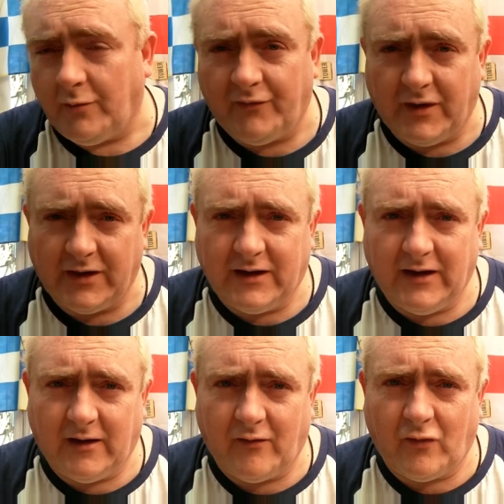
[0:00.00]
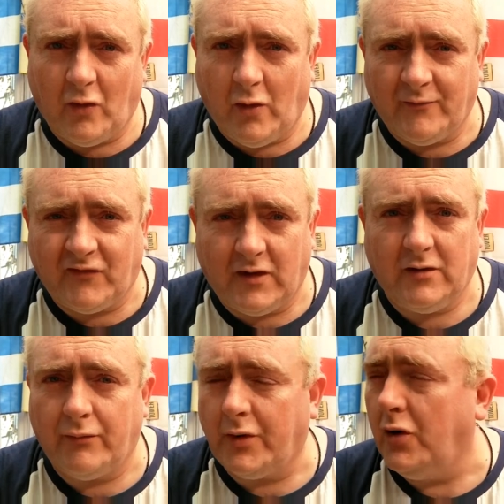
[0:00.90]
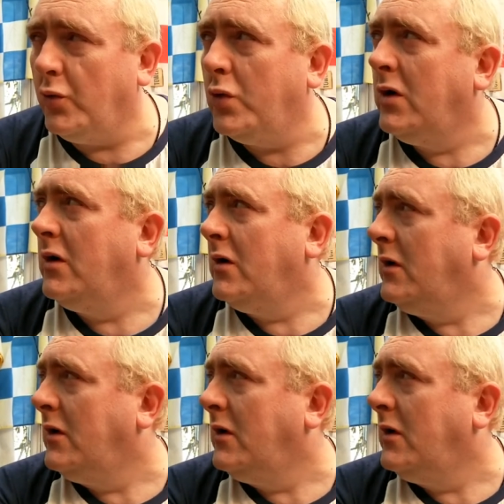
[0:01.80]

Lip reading: what I'm drinking, so I'm trying to brew